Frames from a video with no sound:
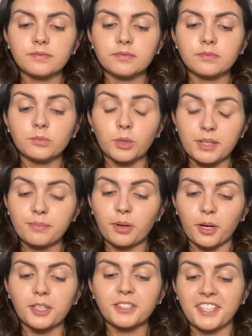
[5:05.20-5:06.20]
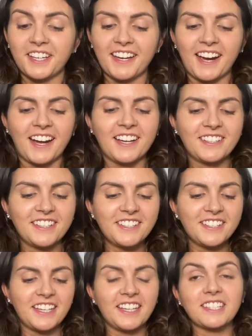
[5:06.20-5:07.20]
one park ticket at
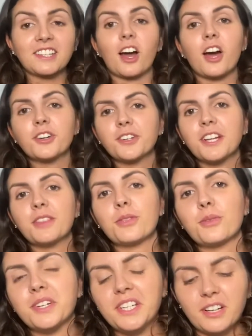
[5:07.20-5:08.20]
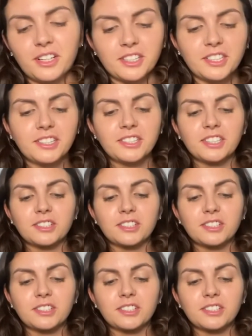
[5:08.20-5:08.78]
Disney is $103.